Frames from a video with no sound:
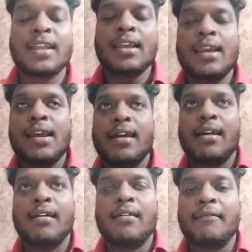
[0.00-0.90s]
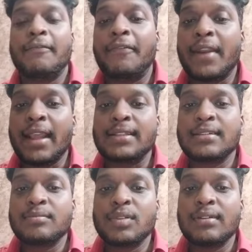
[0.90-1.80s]
for
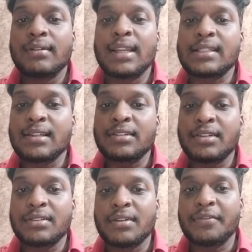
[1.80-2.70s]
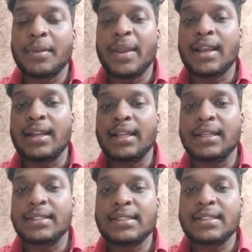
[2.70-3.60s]
example, nationalization of the bank and
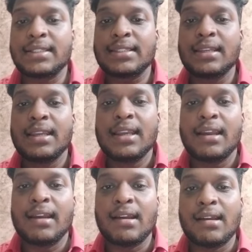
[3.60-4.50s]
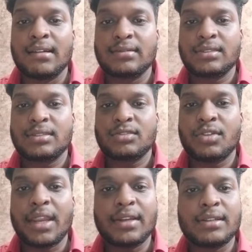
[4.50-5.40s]
industries,
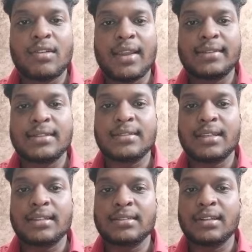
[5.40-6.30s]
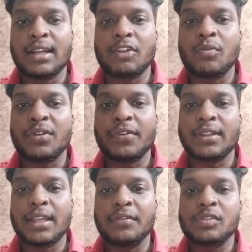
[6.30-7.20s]
straightened licensing, recruitment for the
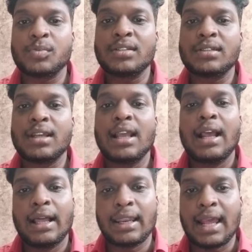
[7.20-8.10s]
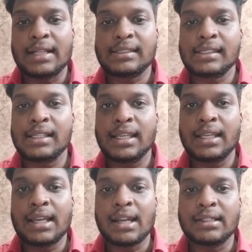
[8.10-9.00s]
investment, land ceiling,
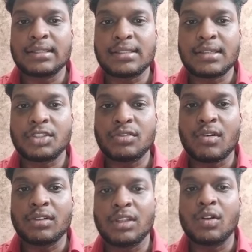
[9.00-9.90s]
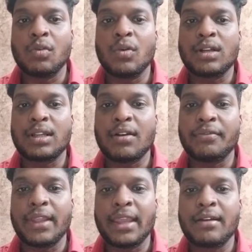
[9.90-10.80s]
and a restriction on the worker of layoff.